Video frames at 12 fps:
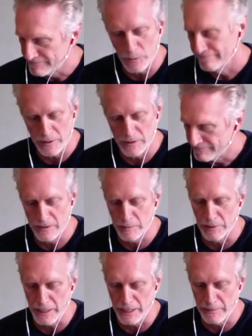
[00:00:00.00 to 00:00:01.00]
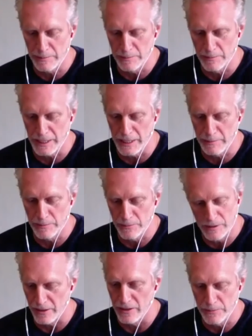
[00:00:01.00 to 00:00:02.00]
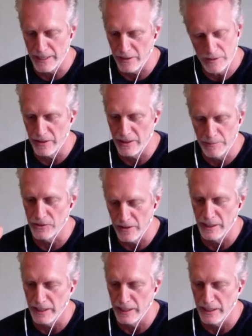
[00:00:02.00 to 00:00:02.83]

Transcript: one's to blame for that other than ourselves.